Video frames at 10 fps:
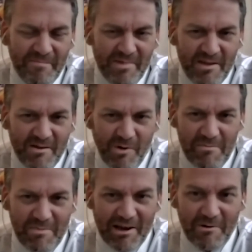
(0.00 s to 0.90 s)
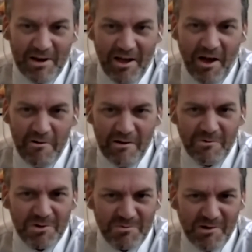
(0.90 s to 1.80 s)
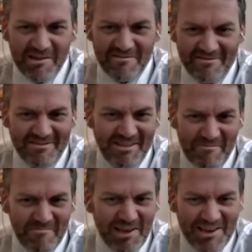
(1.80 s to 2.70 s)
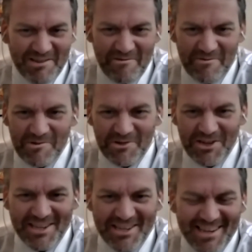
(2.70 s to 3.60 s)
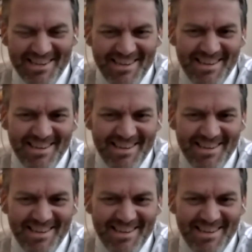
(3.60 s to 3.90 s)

way back when O levels were in place before GCSEs.